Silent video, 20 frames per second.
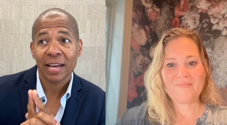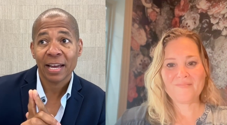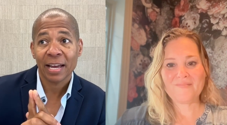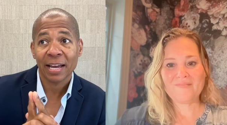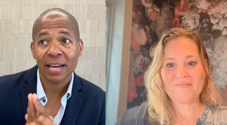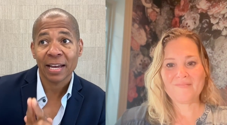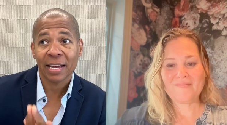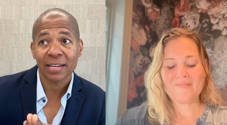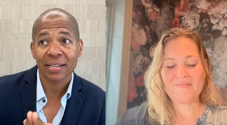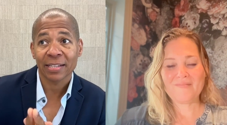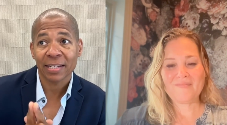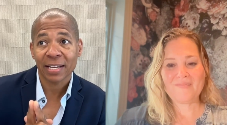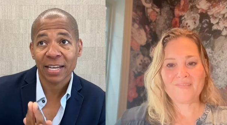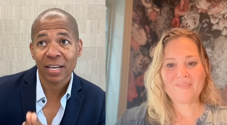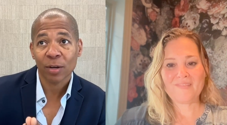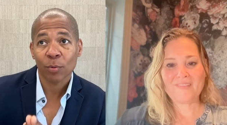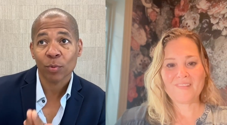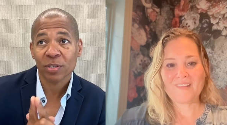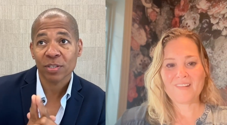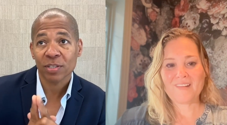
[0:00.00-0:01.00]
Speaker 1: And
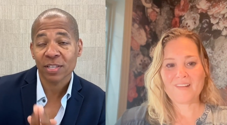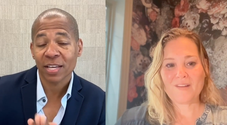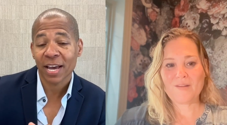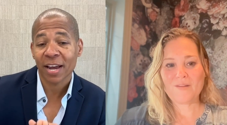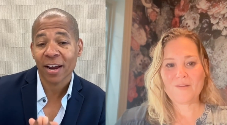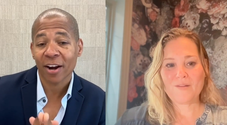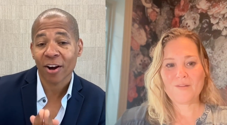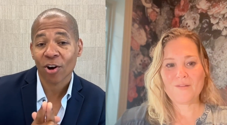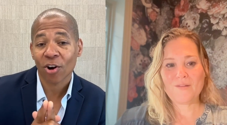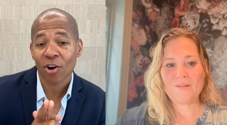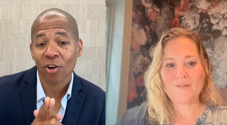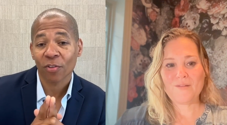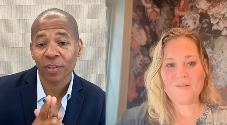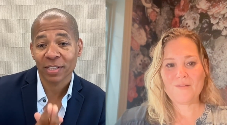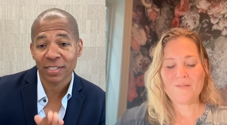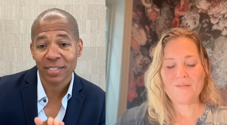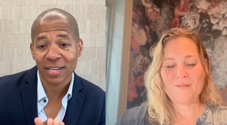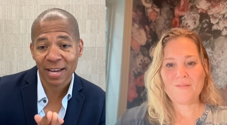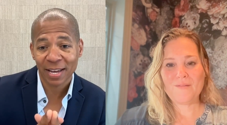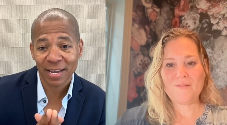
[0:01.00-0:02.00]
he was there on
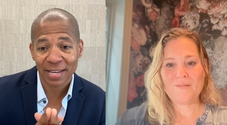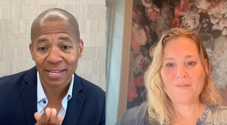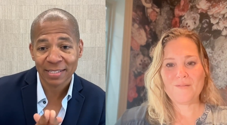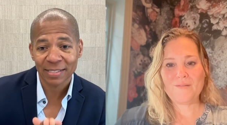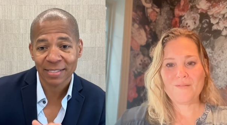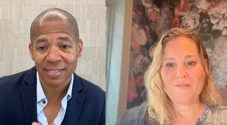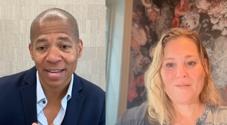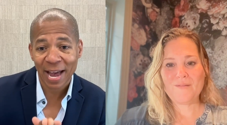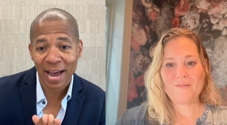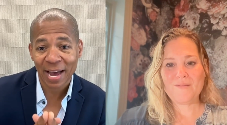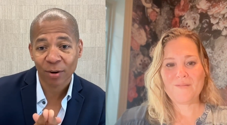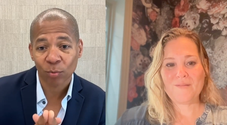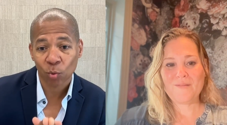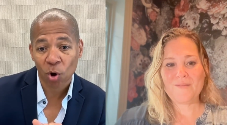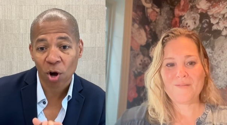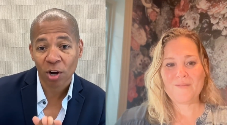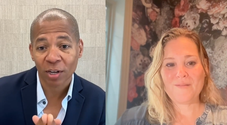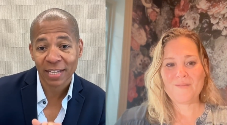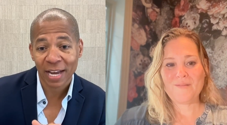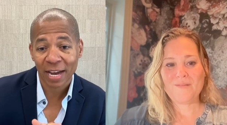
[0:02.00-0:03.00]
the day his dad
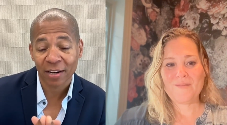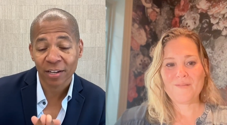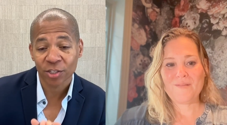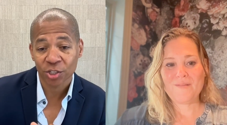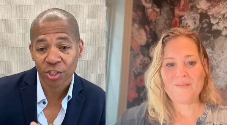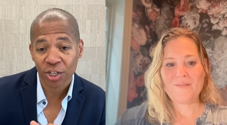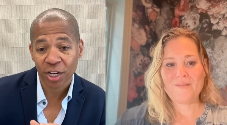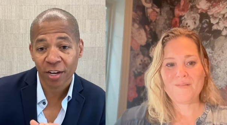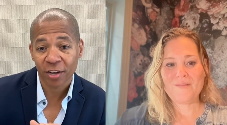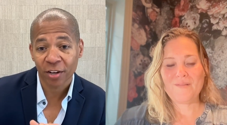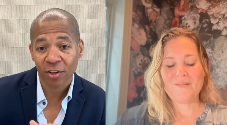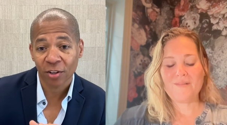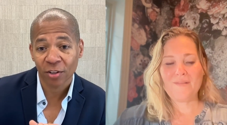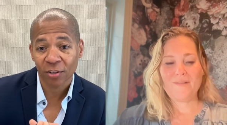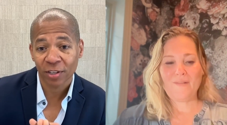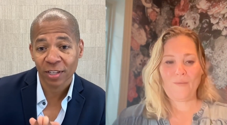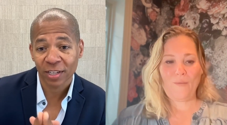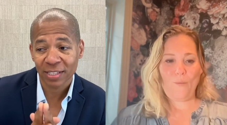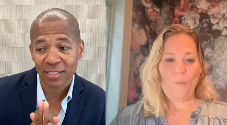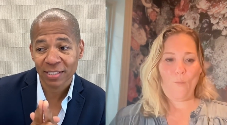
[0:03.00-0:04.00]
walked out of
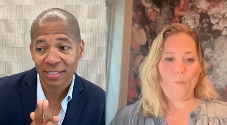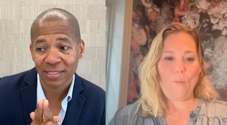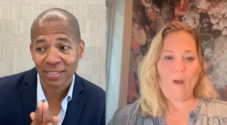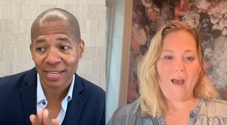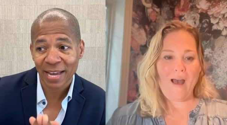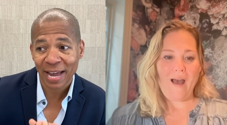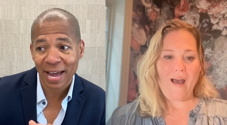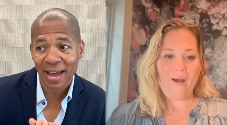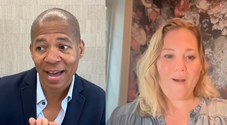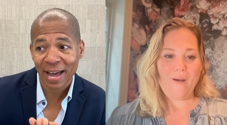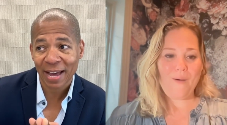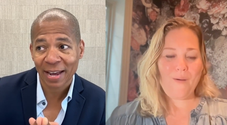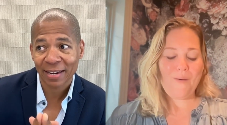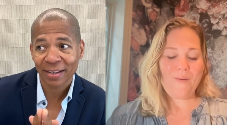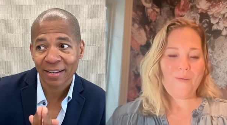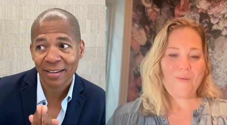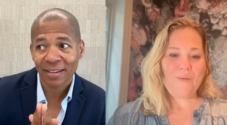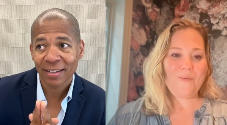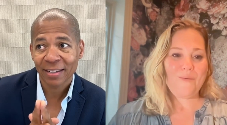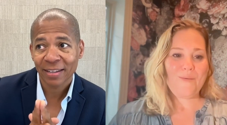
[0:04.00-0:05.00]
jail, and his
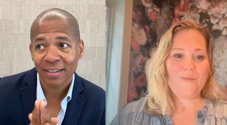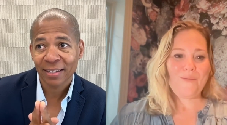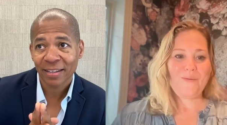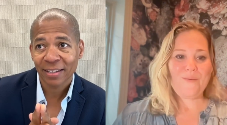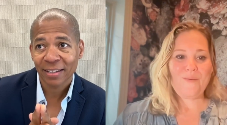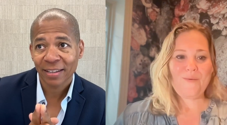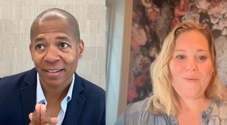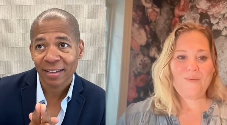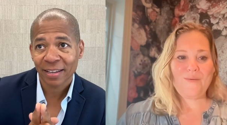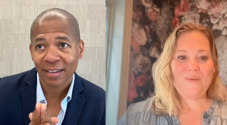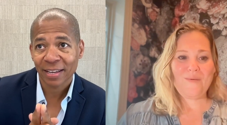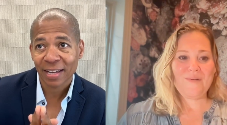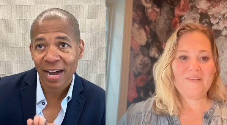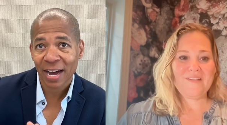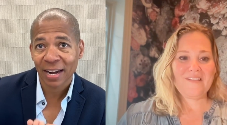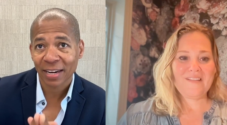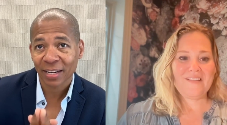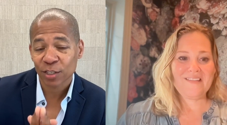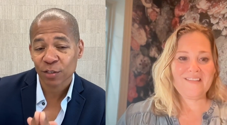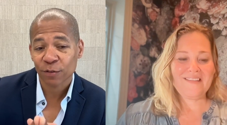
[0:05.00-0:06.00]
dad
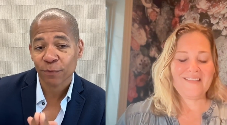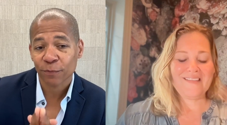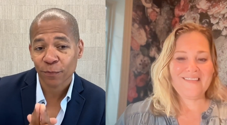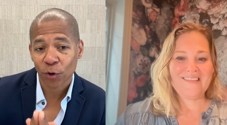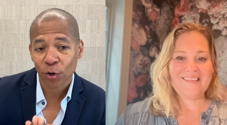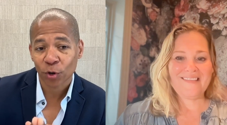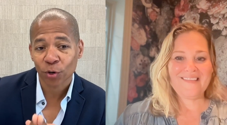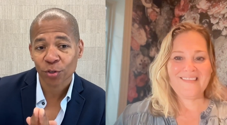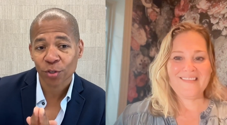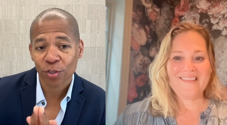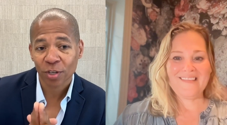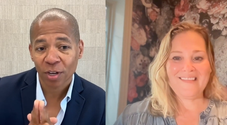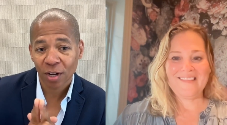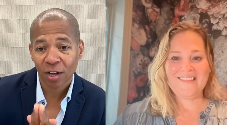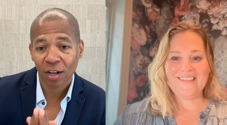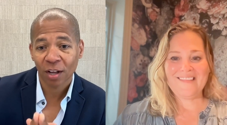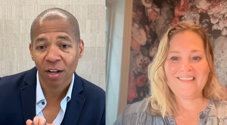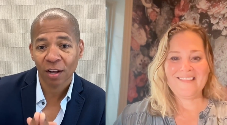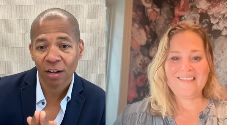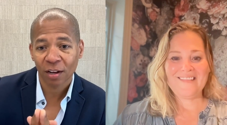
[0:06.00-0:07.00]
got his first
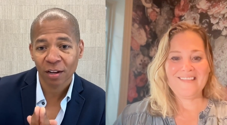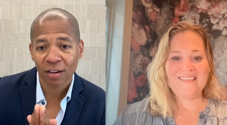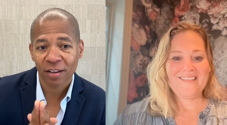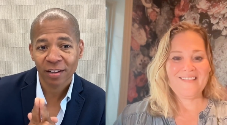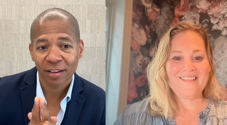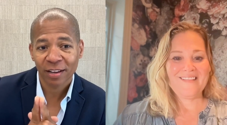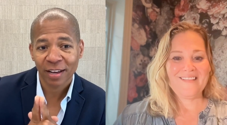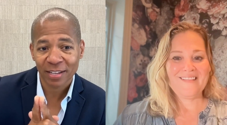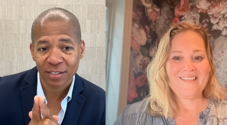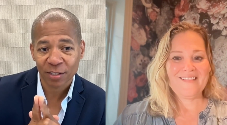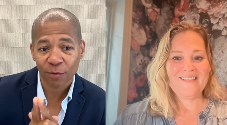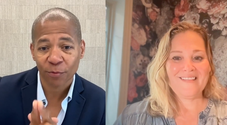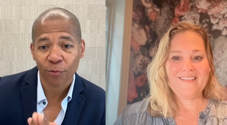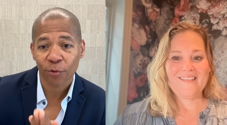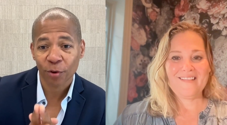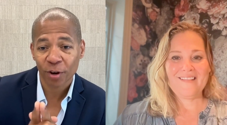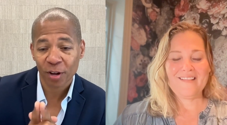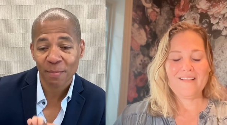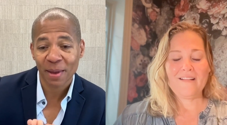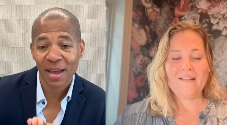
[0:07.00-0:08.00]
hug as a
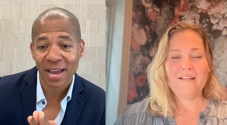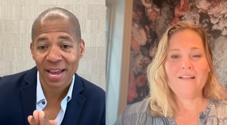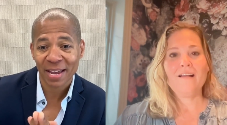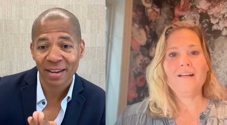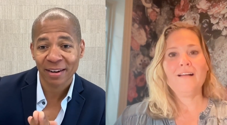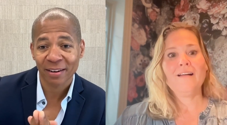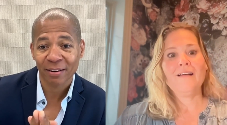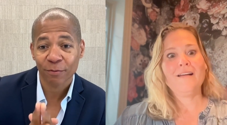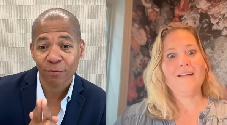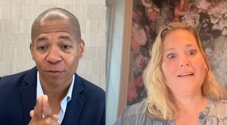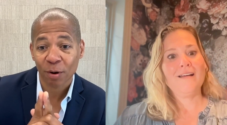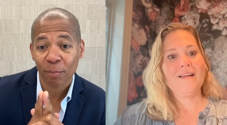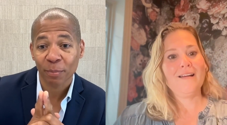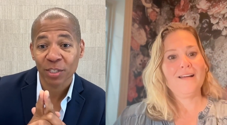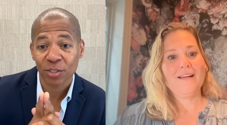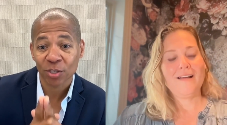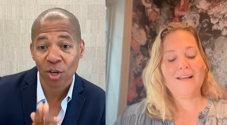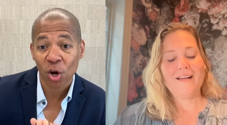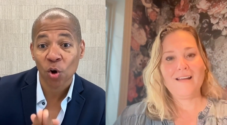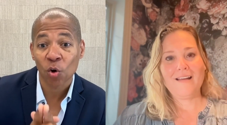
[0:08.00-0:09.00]
free man from
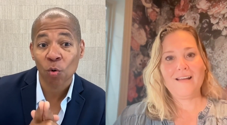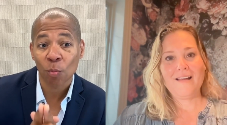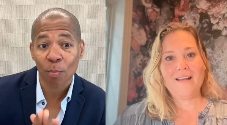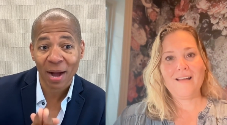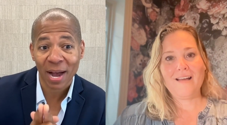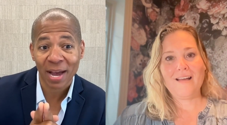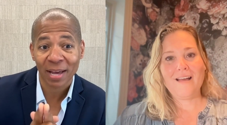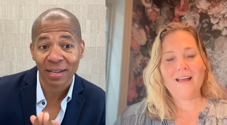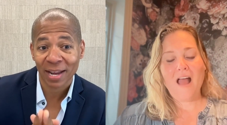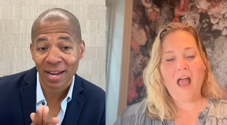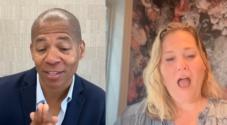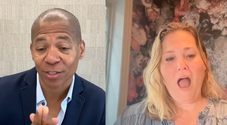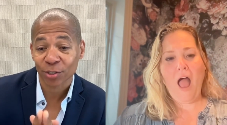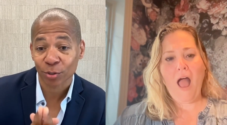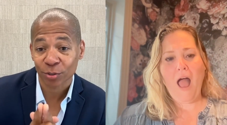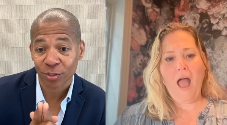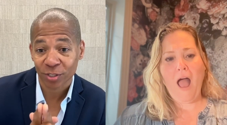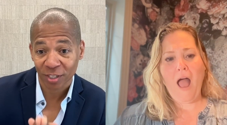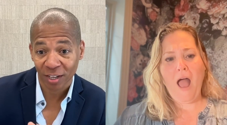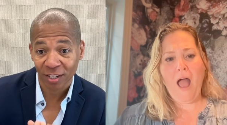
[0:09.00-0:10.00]
his own
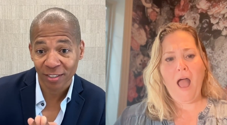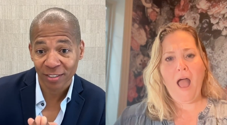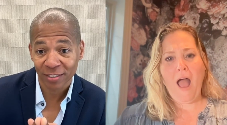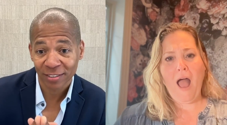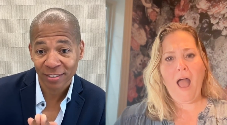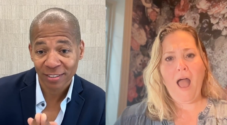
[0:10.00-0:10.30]
biological son.